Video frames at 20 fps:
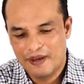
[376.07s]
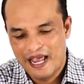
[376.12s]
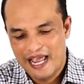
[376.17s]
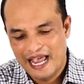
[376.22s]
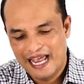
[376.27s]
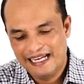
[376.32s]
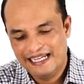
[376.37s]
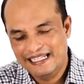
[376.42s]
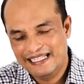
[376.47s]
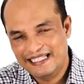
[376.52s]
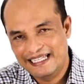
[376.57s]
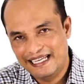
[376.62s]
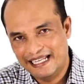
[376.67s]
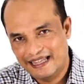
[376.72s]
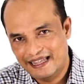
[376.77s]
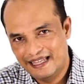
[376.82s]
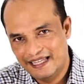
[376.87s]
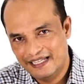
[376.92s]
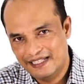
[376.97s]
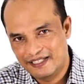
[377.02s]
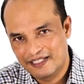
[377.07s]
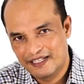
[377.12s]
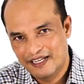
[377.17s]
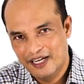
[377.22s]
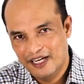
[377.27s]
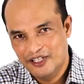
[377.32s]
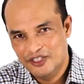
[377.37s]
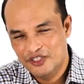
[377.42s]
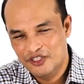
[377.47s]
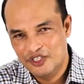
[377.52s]
And he said this,
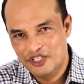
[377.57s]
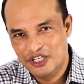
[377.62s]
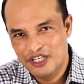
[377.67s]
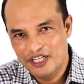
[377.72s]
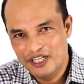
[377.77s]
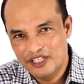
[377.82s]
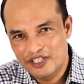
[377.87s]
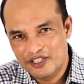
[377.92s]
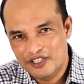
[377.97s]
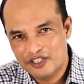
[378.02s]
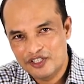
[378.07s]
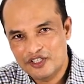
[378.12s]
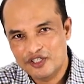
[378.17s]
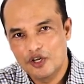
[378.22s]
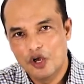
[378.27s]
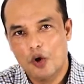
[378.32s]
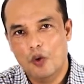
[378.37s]
Jesus